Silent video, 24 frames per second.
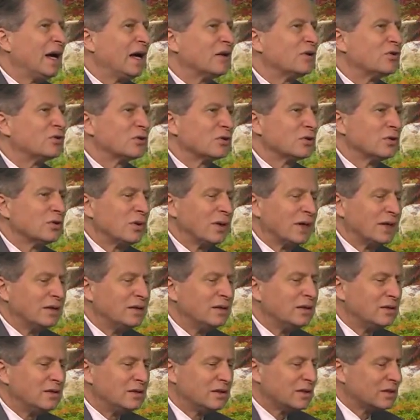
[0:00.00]
And true, I
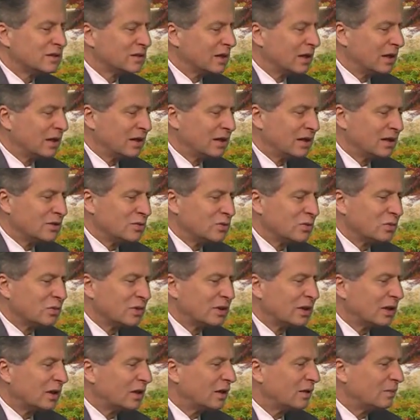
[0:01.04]
did just say kids will
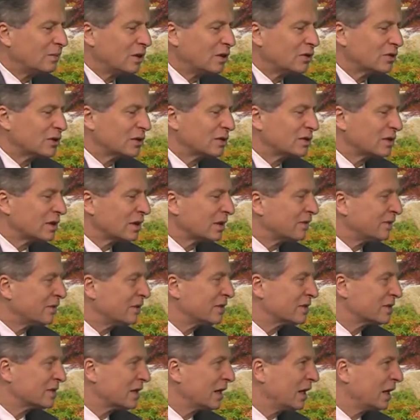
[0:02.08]
read our emotions, and if
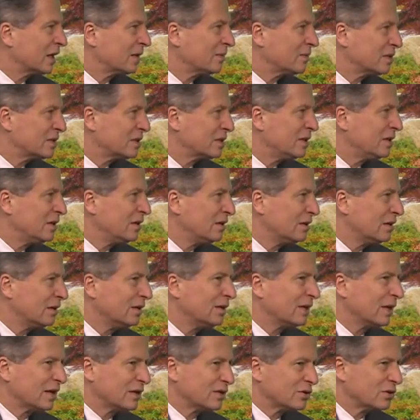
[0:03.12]
inside I'm
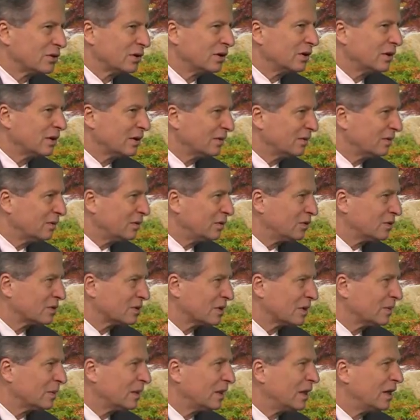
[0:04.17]
seething, that's going to confuse
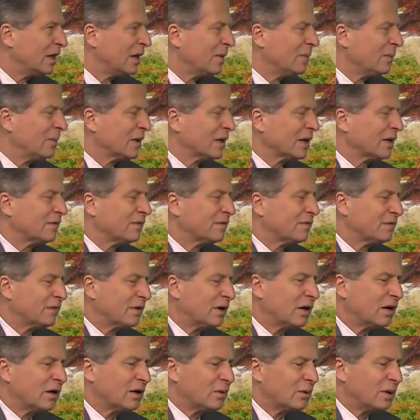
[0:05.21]
them. But I'd
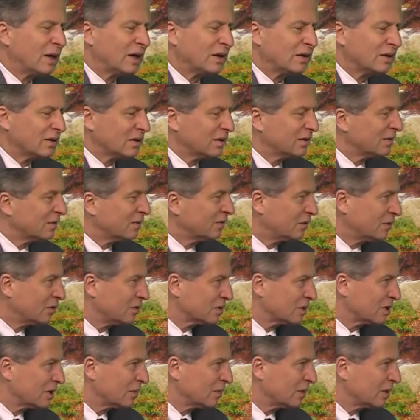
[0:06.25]
far rather
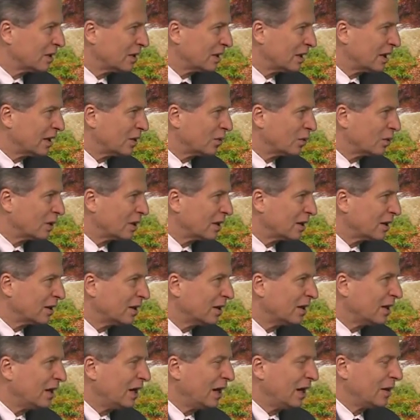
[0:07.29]
confuse them in that way
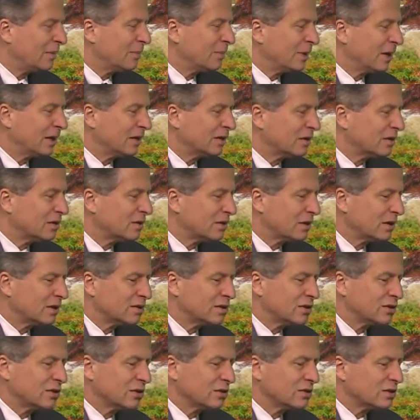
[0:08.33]
and make the
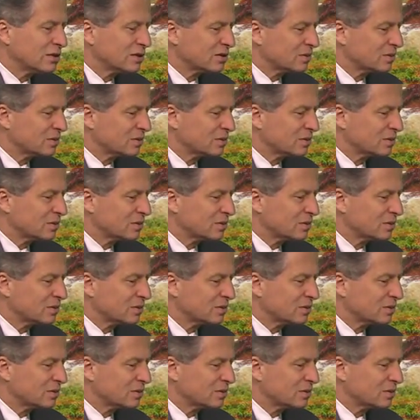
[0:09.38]
transition